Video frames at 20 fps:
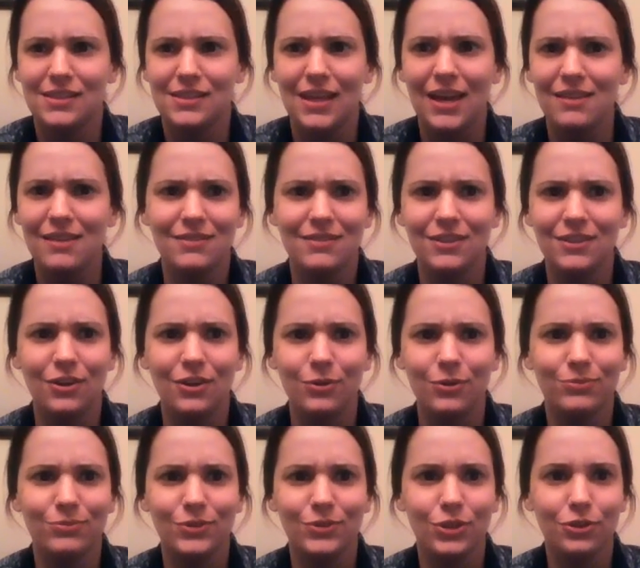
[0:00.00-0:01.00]
that,
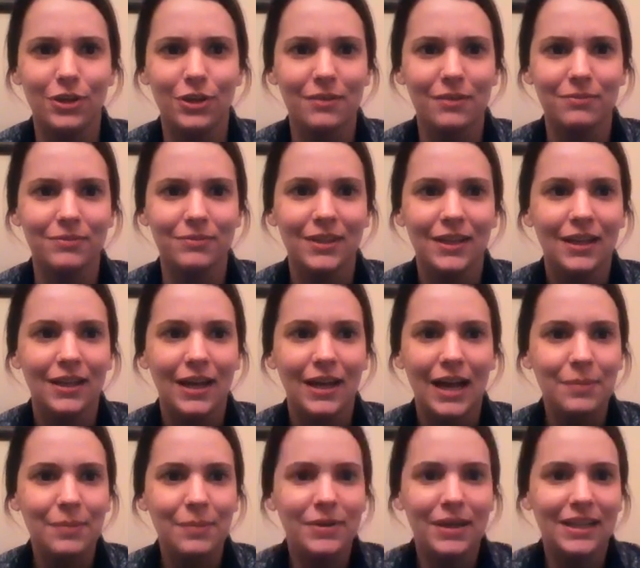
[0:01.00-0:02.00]

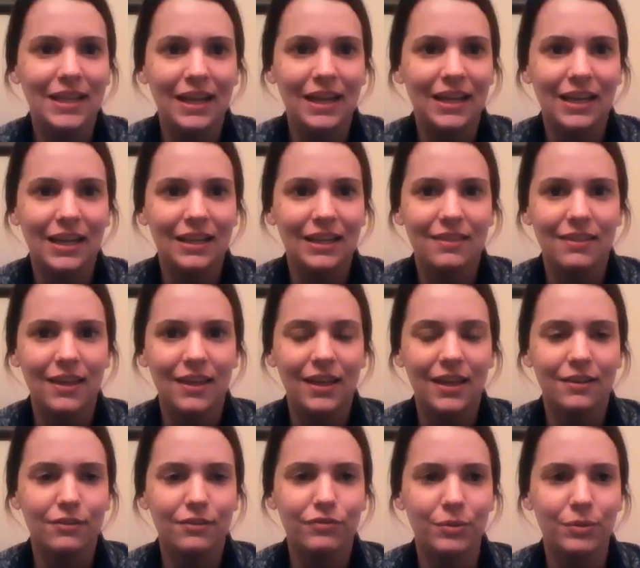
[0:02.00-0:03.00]
I'm not getting
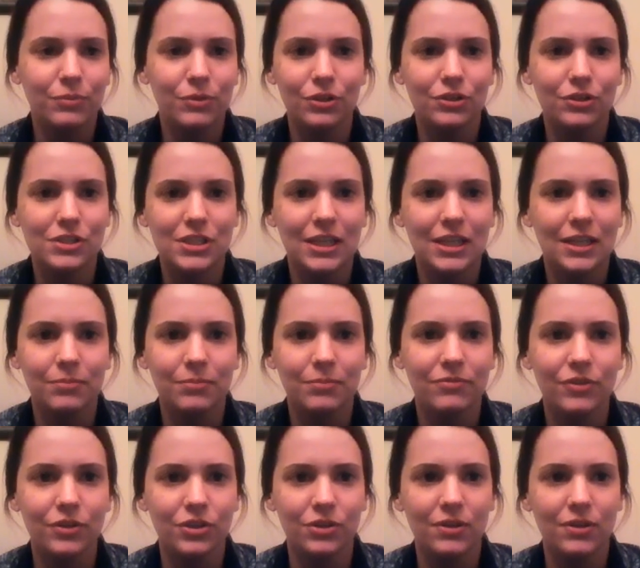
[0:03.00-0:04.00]
anything from your team
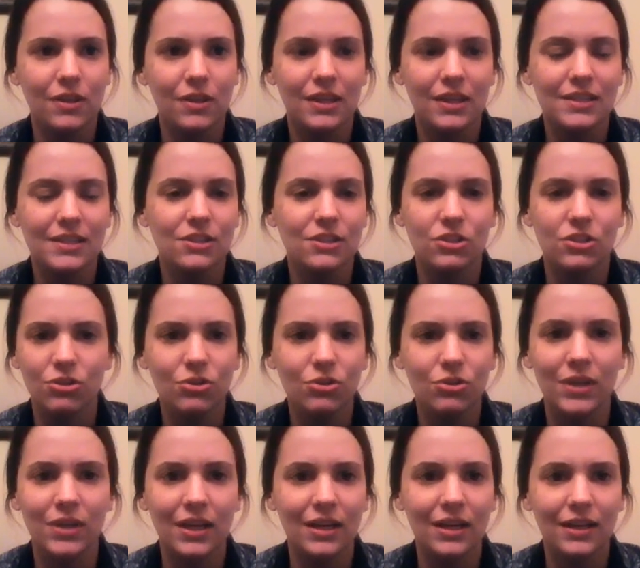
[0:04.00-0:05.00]
for doing this, and you
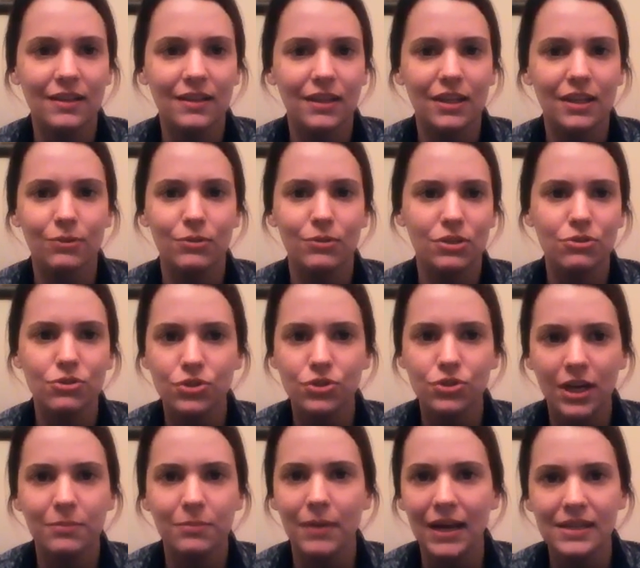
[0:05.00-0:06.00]
don't get anything when you
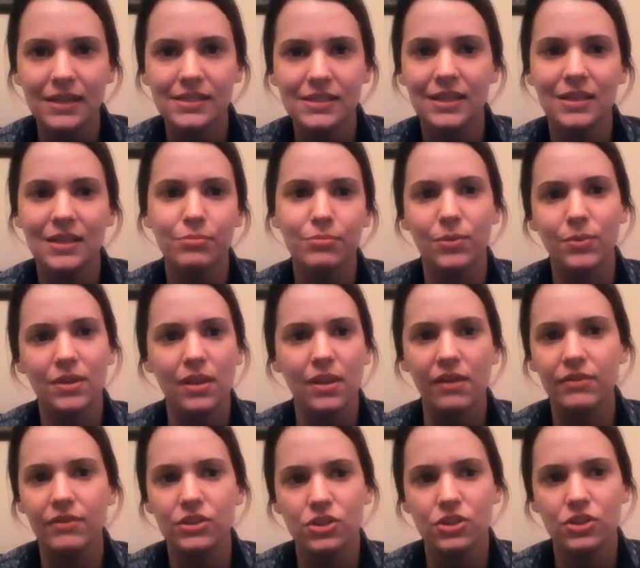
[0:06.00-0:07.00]
train my team, but we
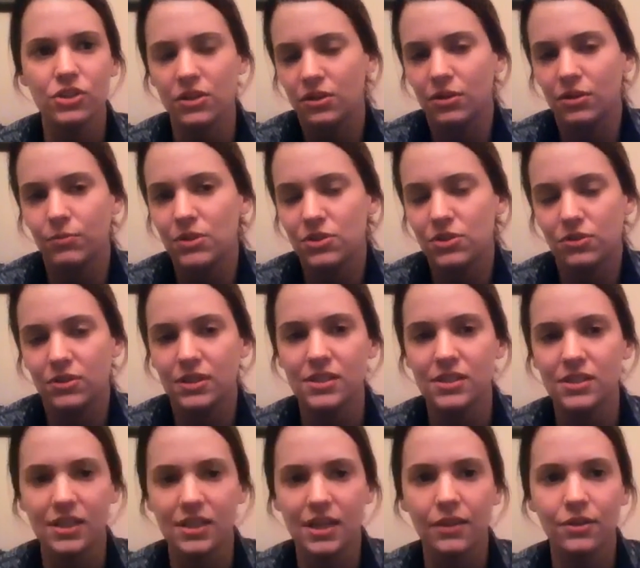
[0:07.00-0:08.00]
love each other and we do this
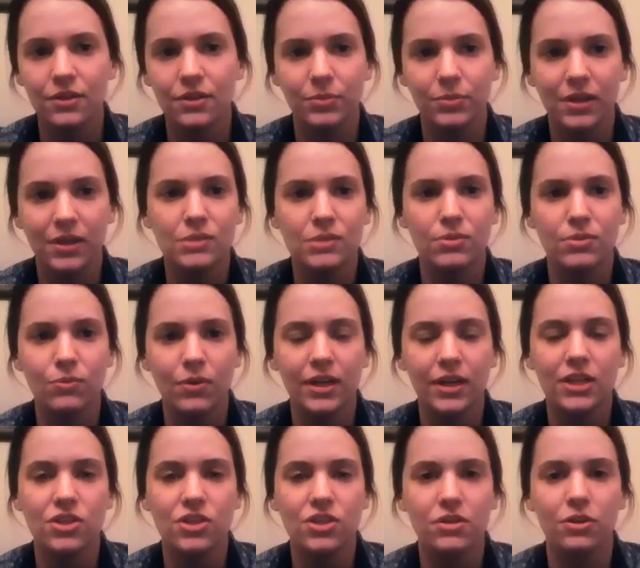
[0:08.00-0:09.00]
together because we want
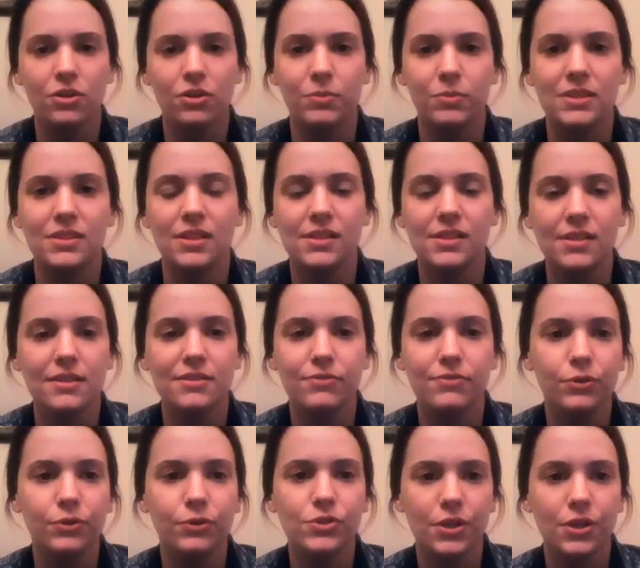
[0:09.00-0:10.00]
each other to be
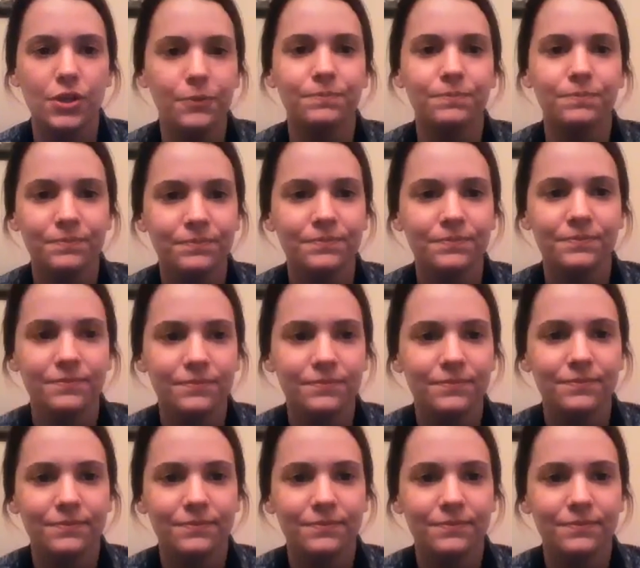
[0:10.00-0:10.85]
successful. So. Yep.